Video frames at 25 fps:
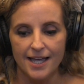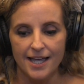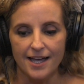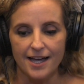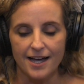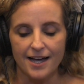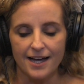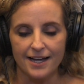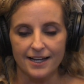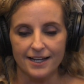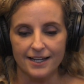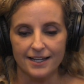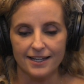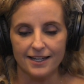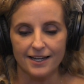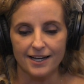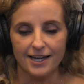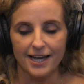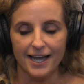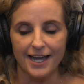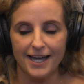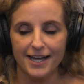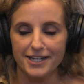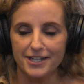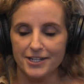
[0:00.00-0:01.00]
I
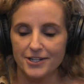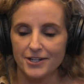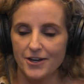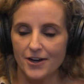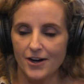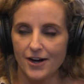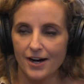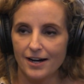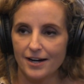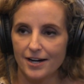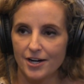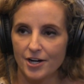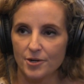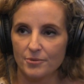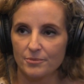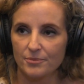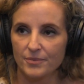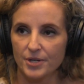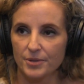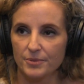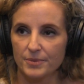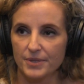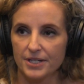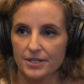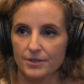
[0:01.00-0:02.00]
had an aha
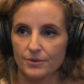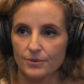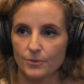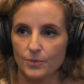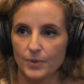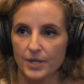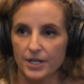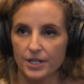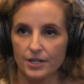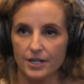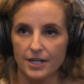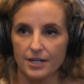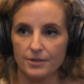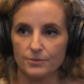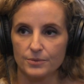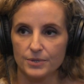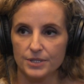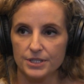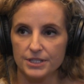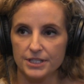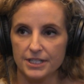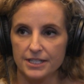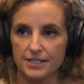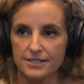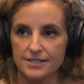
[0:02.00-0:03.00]
moment where I
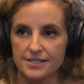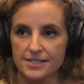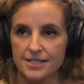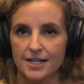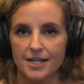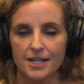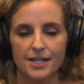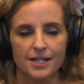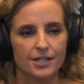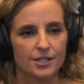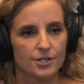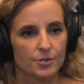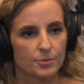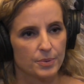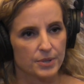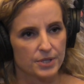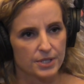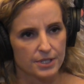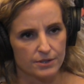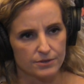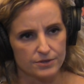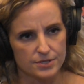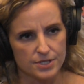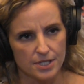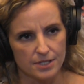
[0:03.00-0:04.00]
realized, put
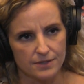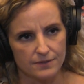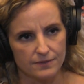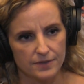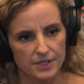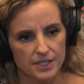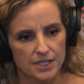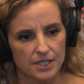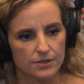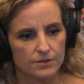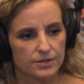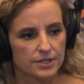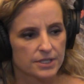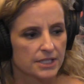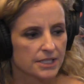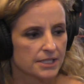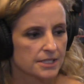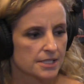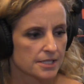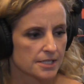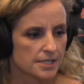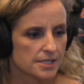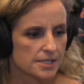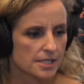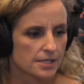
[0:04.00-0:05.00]
out a ton of video on
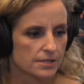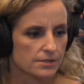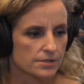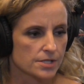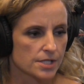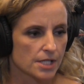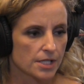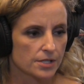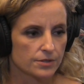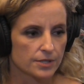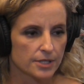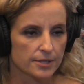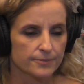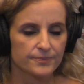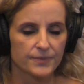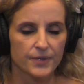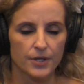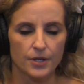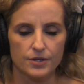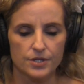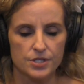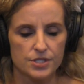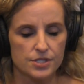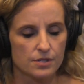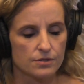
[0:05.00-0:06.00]
LinkedIn, et cetera,
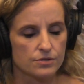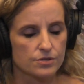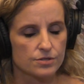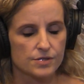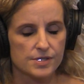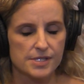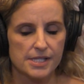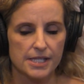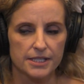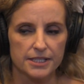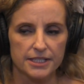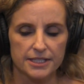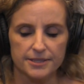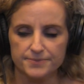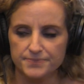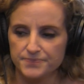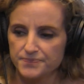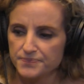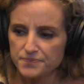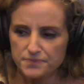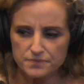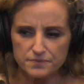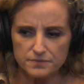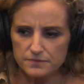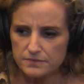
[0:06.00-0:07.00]
all the social selling.
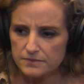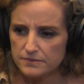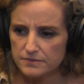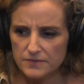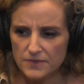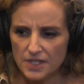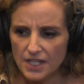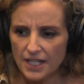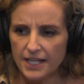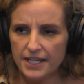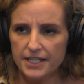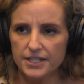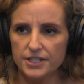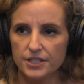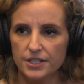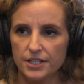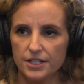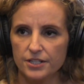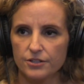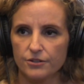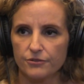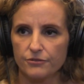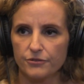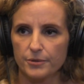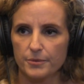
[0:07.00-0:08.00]
And,
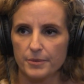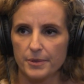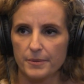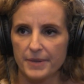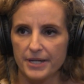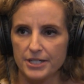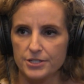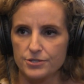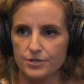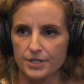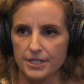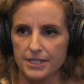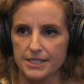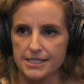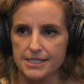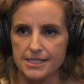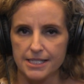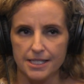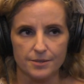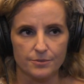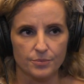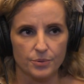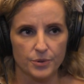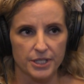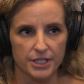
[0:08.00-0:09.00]
from a metric
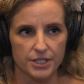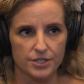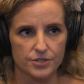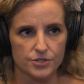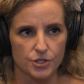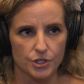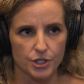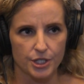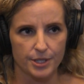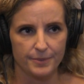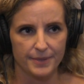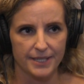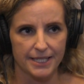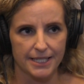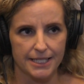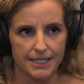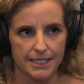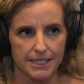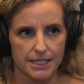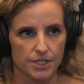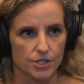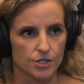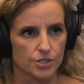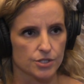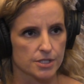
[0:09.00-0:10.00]
standpoint, it took me
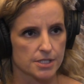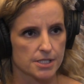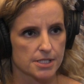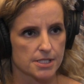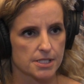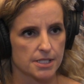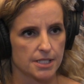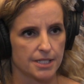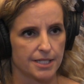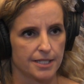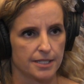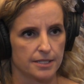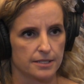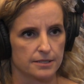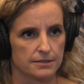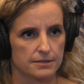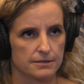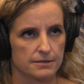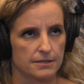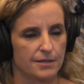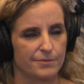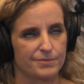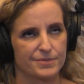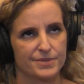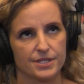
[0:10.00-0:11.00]
years to get
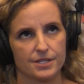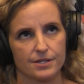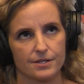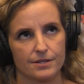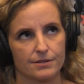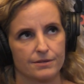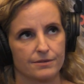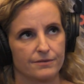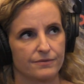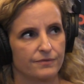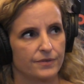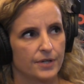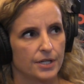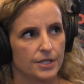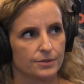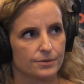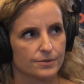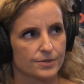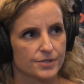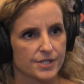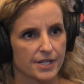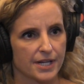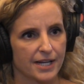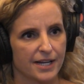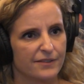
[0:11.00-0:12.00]
up to the
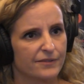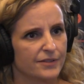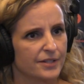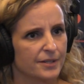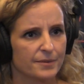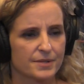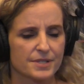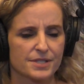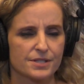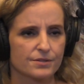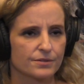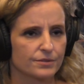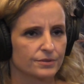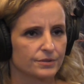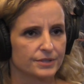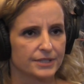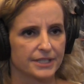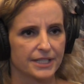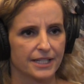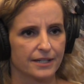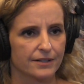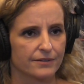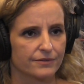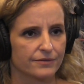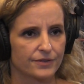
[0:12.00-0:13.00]
followers I have. And I still only
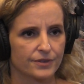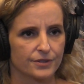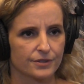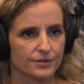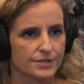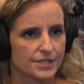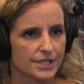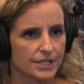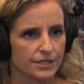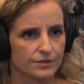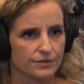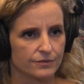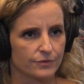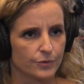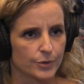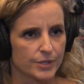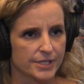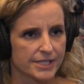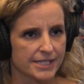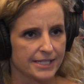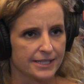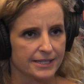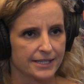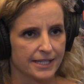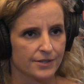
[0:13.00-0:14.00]
have 13 or
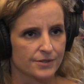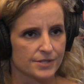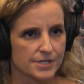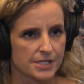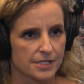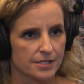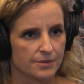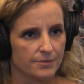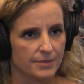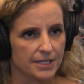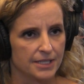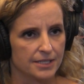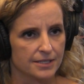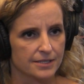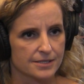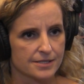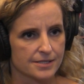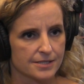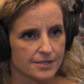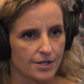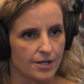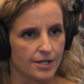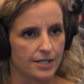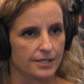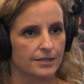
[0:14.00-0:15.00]
14,000. I mean, it's
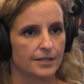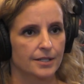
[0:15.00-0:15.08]
not,